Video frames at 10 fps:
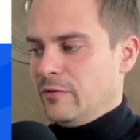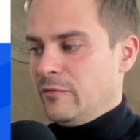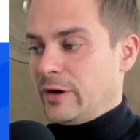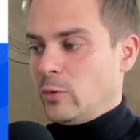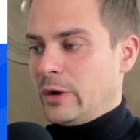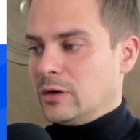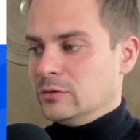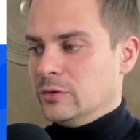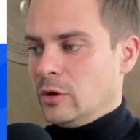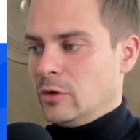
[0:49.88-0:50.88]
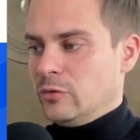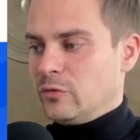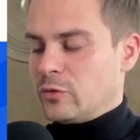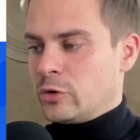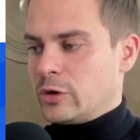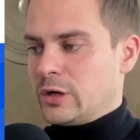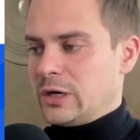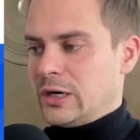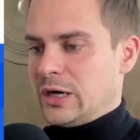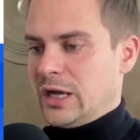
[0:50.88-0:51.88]
very well known for
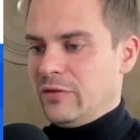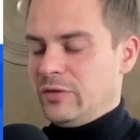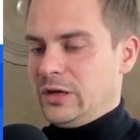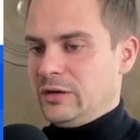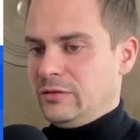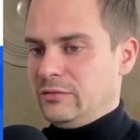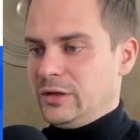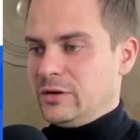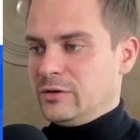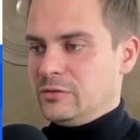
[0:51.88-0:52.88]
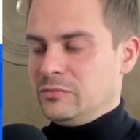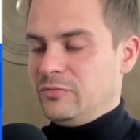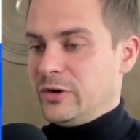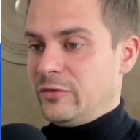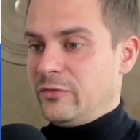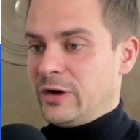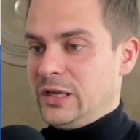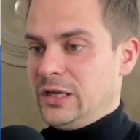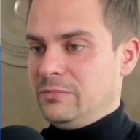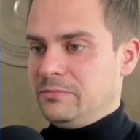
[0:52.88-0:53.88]
having very
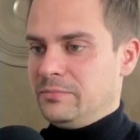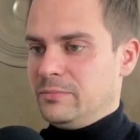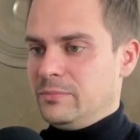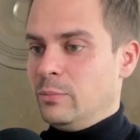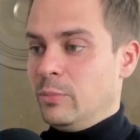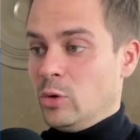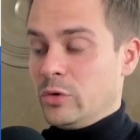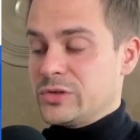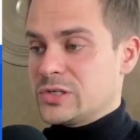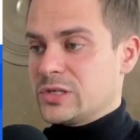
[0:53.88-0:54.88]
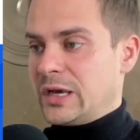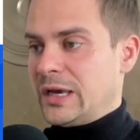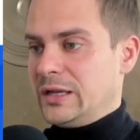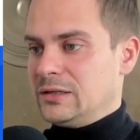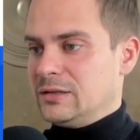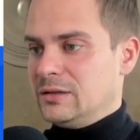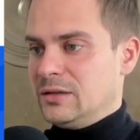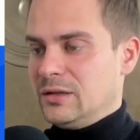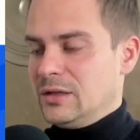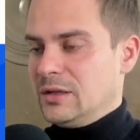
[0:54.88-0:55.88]
funny booths at
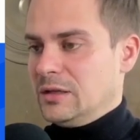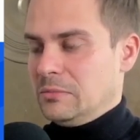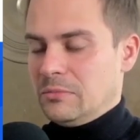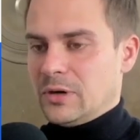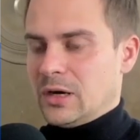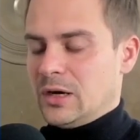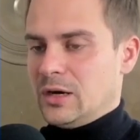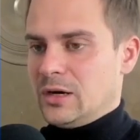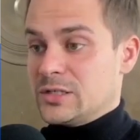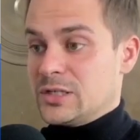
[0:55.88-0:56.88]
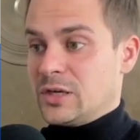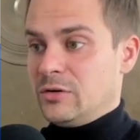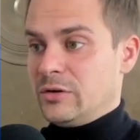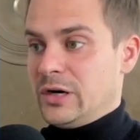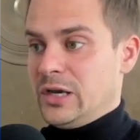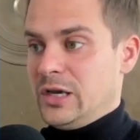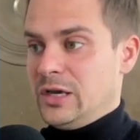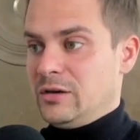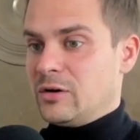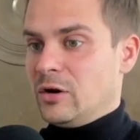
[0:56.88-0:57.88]

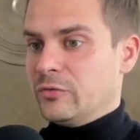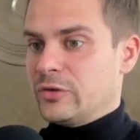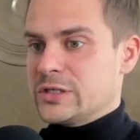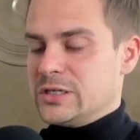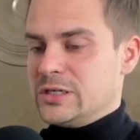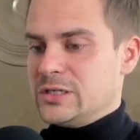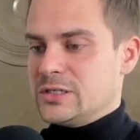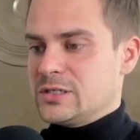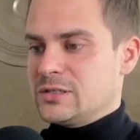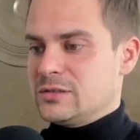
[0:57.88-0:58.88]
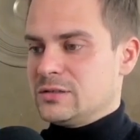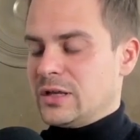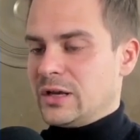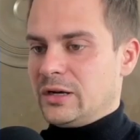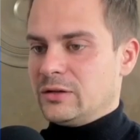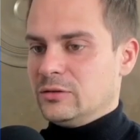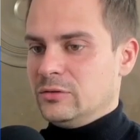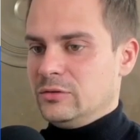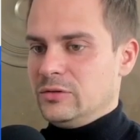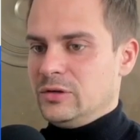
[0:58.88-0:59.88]
security conferences that
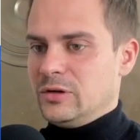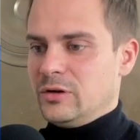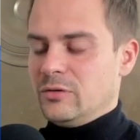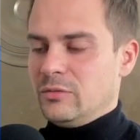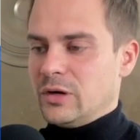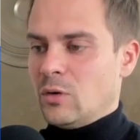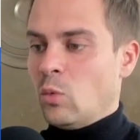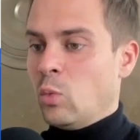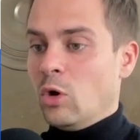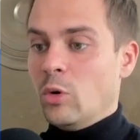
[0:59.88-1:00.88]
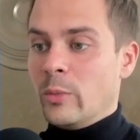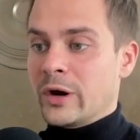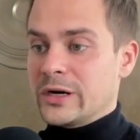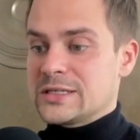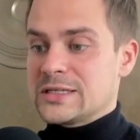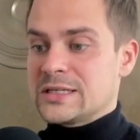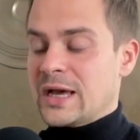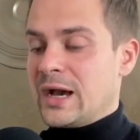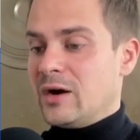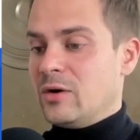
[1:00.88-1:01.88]
include Walmart
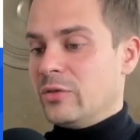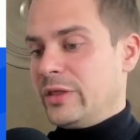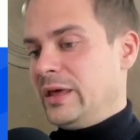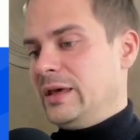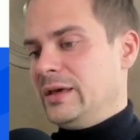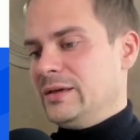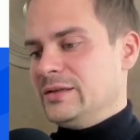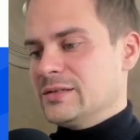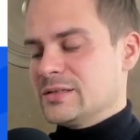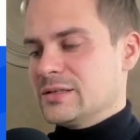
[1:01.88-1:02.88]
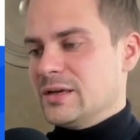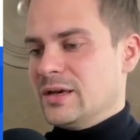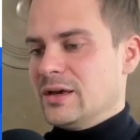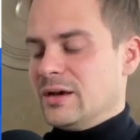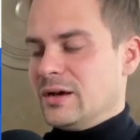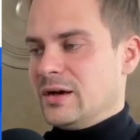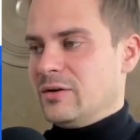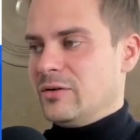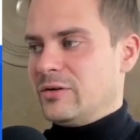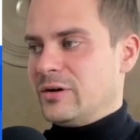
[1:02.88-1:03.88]
style things,
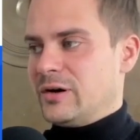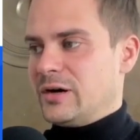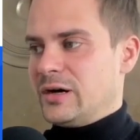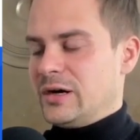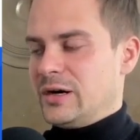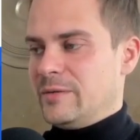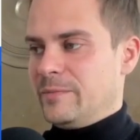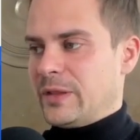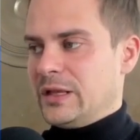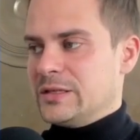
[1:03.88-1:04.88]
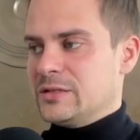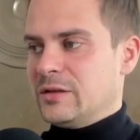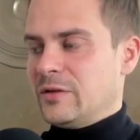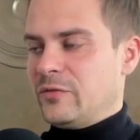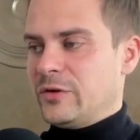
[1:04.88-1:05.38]
or I listened to